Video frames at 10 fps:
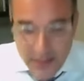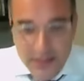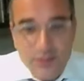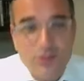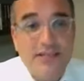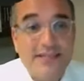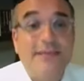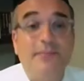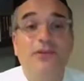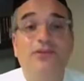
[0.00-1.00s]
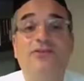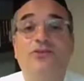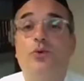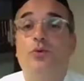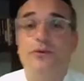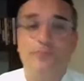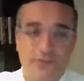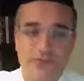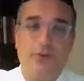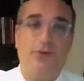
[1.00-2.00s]
there was a similar story.
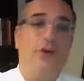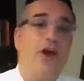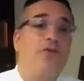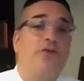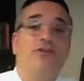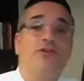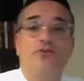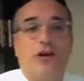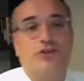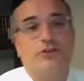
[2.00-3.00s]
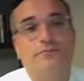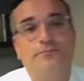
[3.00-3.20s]
Sorry, another introduction.